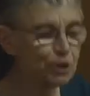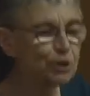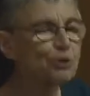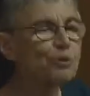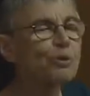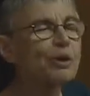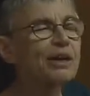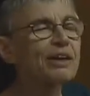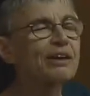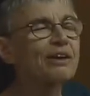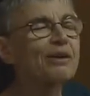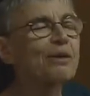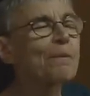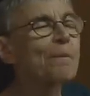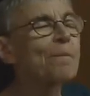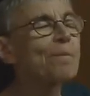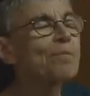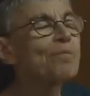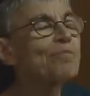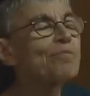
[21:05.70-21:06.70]
the square,
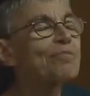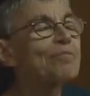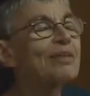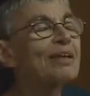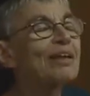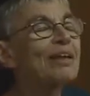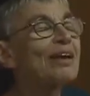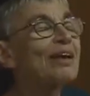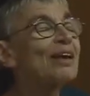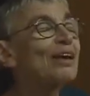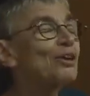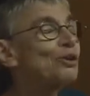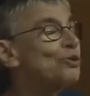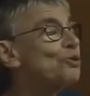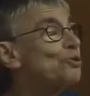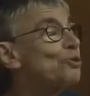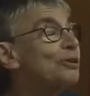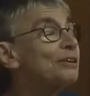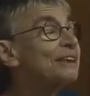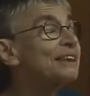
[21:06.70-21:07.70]

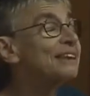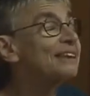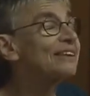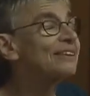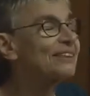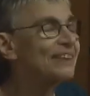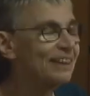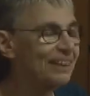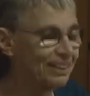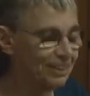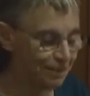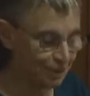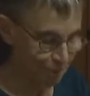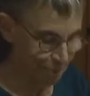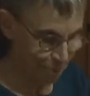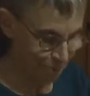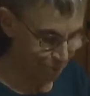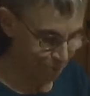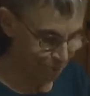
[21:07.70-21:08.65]
you are still there.